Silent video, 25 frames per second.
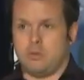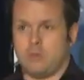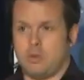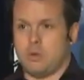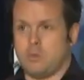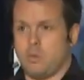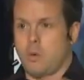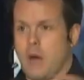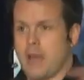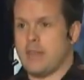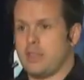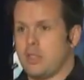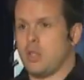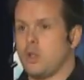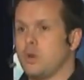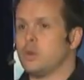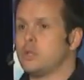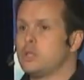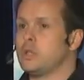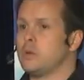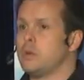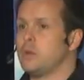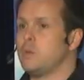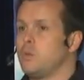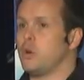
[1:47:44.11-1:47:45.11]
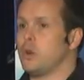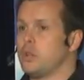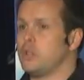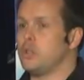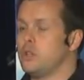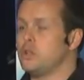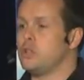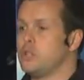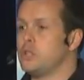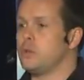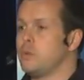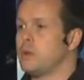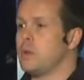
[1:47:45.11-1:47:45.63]
the way that you're doing what
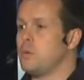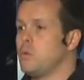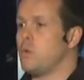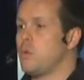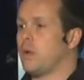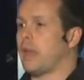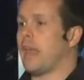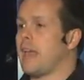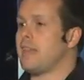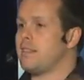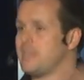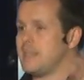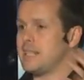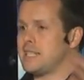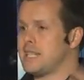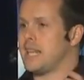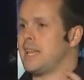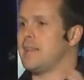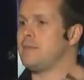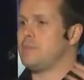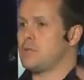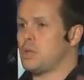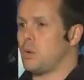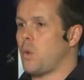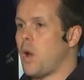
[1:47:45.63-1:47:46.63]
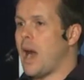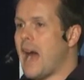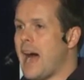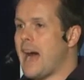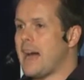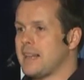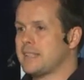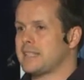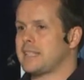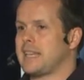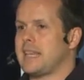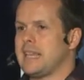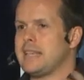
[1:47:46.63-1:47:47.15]
you're doing will get the team to
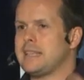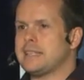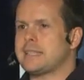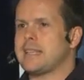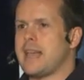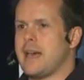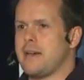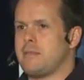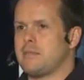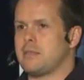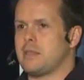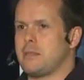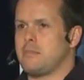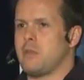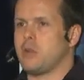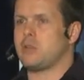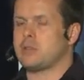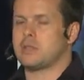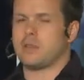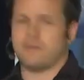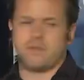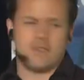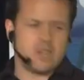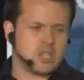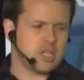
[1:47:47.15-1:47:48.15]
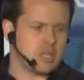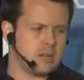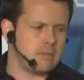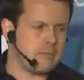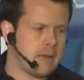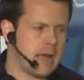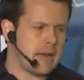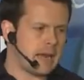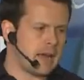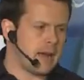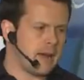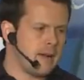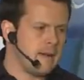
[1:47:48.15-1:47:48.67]
ask, is that the most efficient
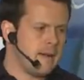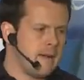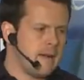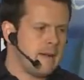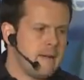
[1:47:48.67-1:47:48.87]
manner?